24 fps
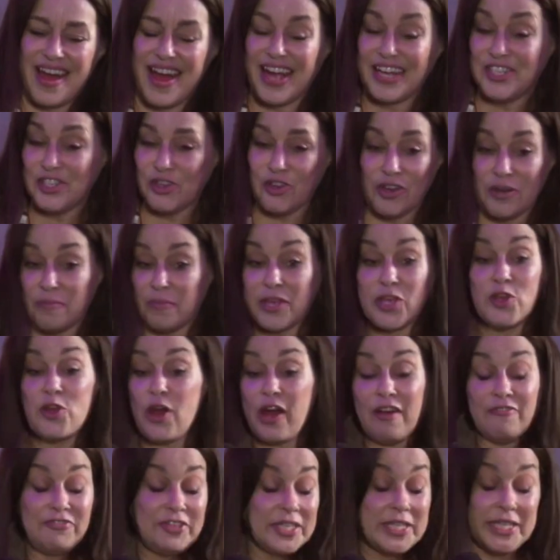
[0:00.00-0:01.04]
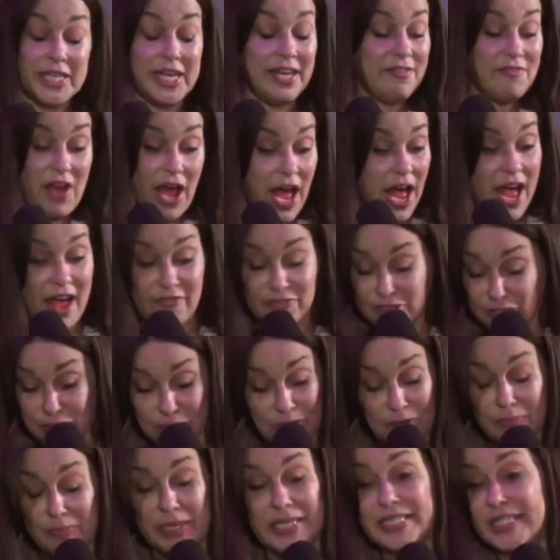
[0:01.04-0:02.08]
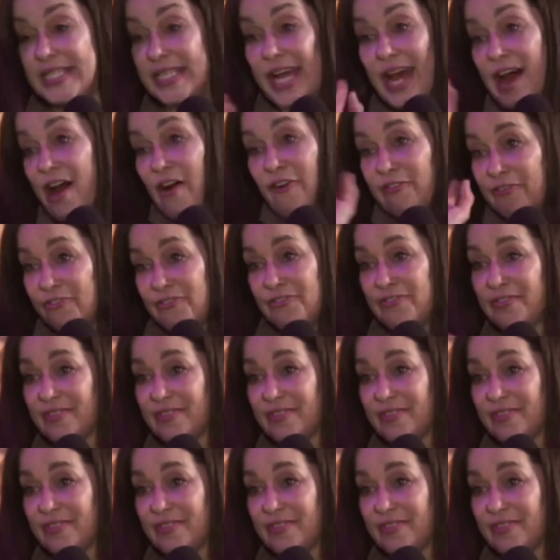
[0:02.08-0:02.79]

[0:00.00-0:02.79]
I told him, you have to leave. I have to do it myself.